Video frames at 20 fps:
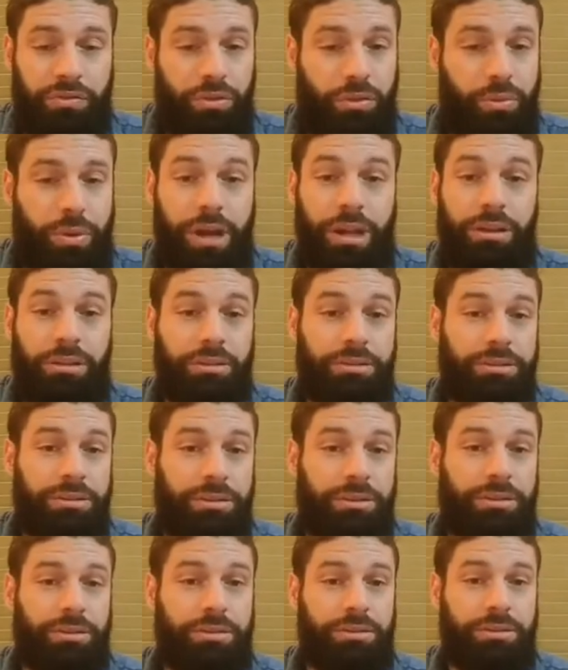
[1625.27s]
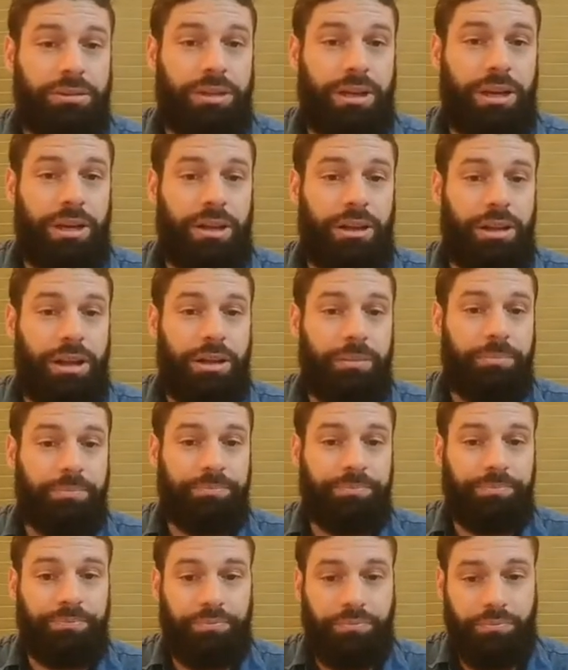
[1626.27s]
you well to handle that.
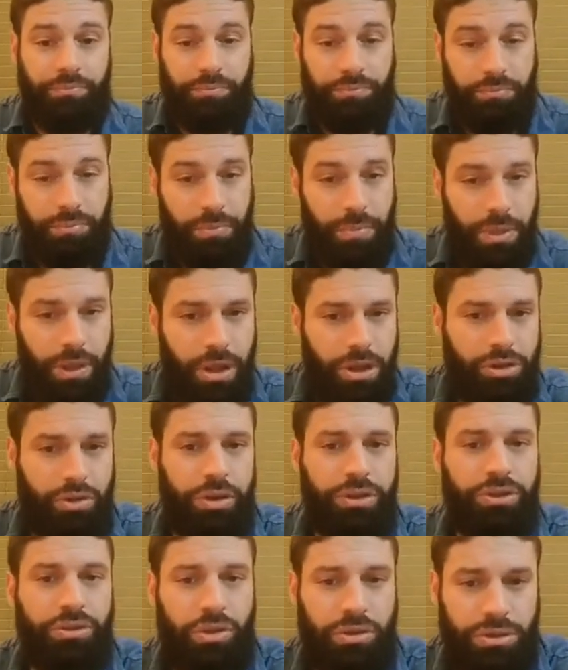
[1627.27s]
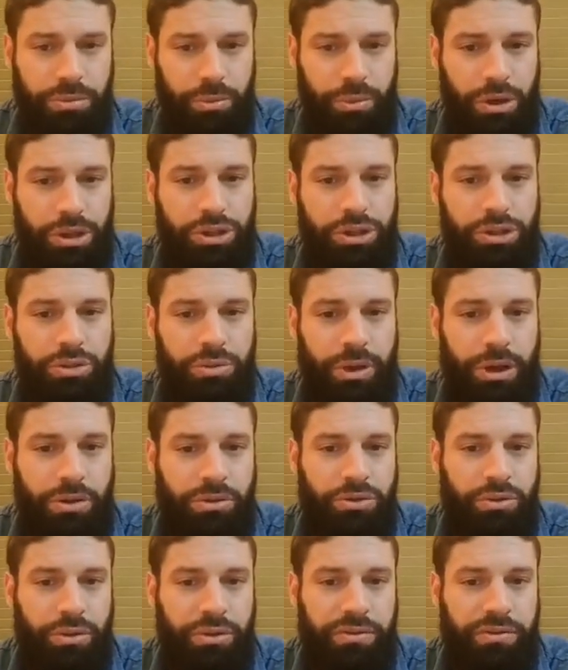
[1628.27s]
So I saw some questions while I
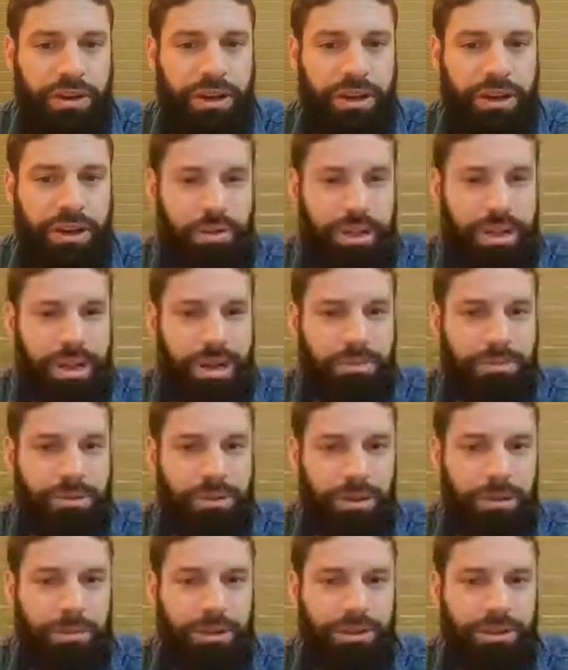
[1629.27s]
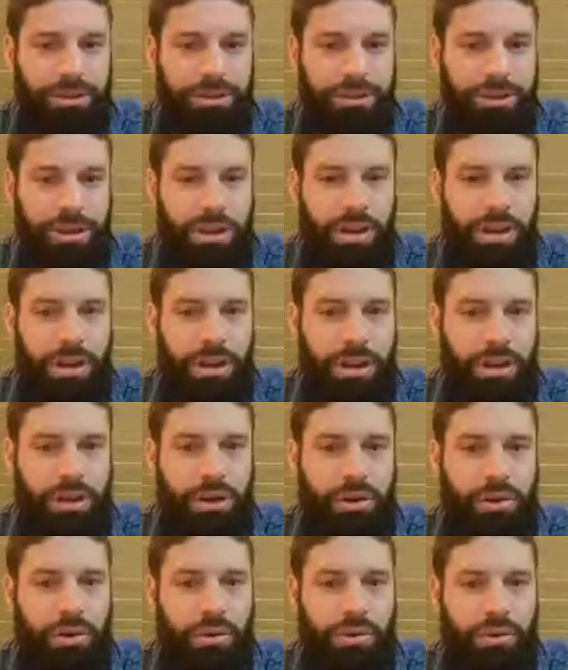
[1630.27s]
was doing the final recap, so let me just
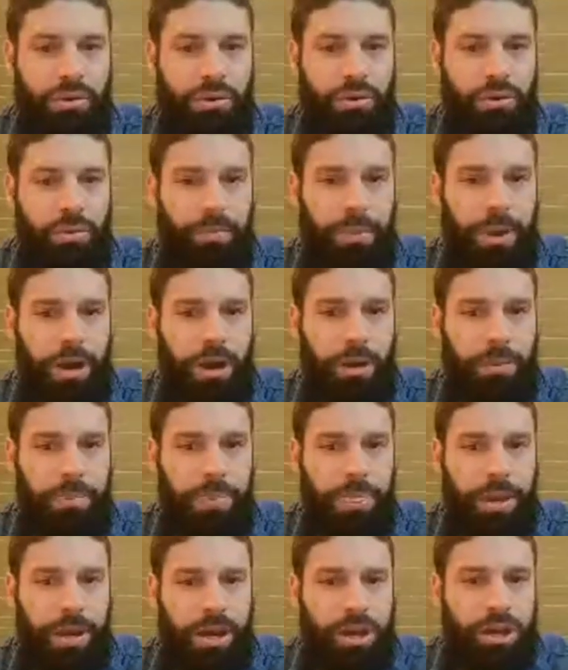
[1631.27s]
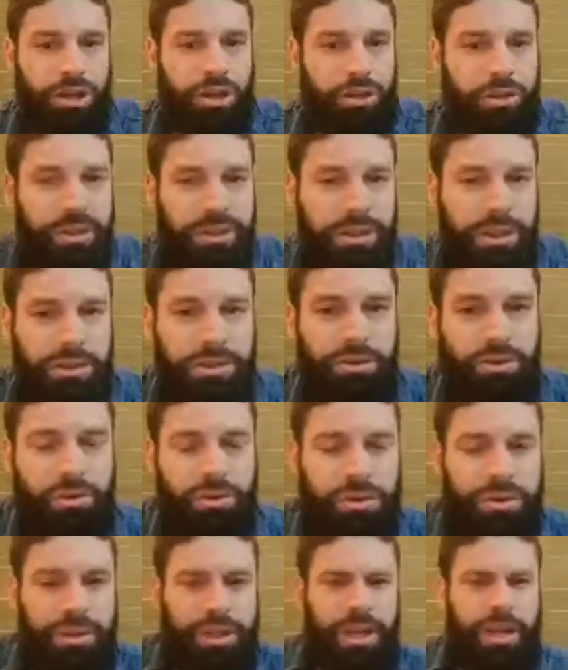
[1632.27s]
go through. Sharice
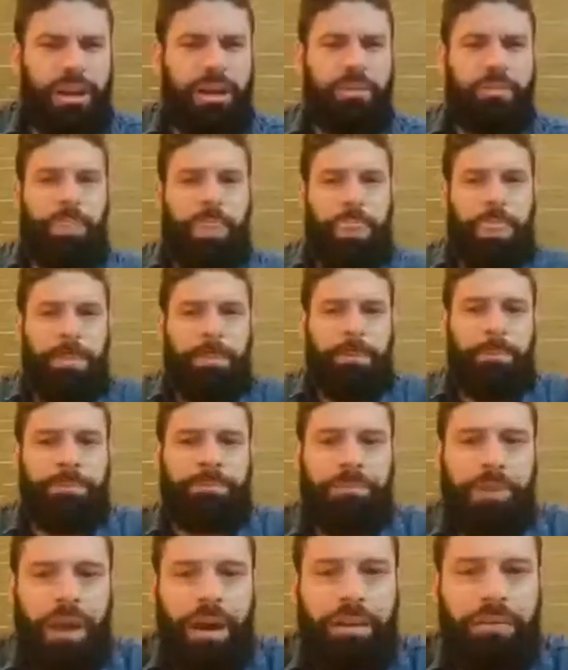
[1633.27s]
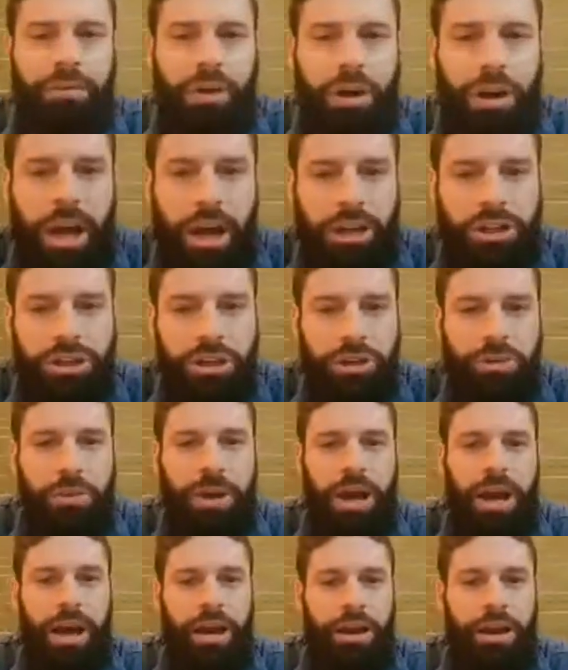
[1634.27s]
Kassoon is saying that I have not actually
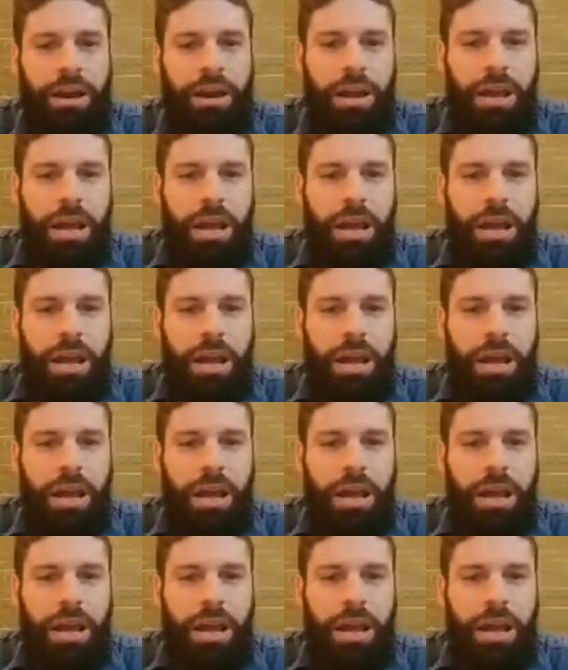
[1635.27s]
ran